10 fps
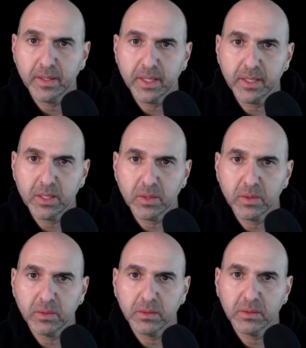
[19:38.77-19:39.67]
Right, so
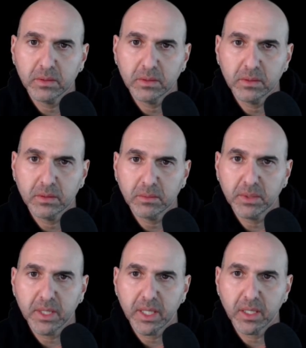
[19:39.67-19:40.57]
put
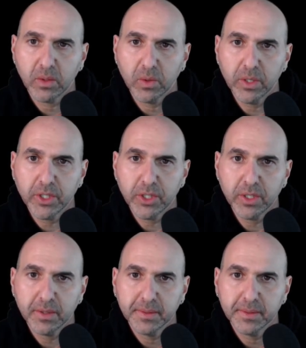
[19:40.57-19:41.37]
that in orange.